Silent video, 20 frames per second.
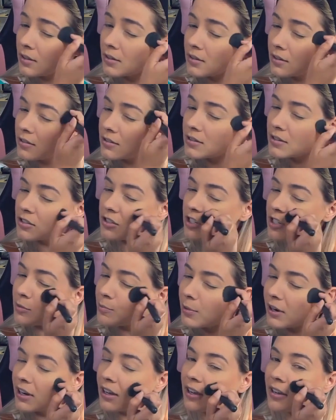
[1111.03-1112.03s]
This is just
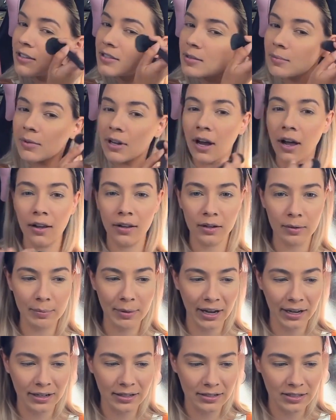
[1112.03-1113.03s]
bringing some color
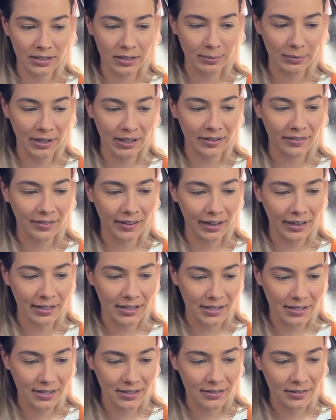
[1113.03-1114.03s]
back into my
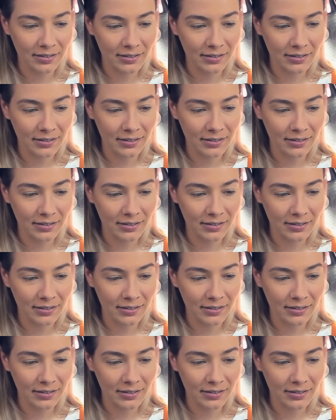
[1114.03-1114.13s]
face.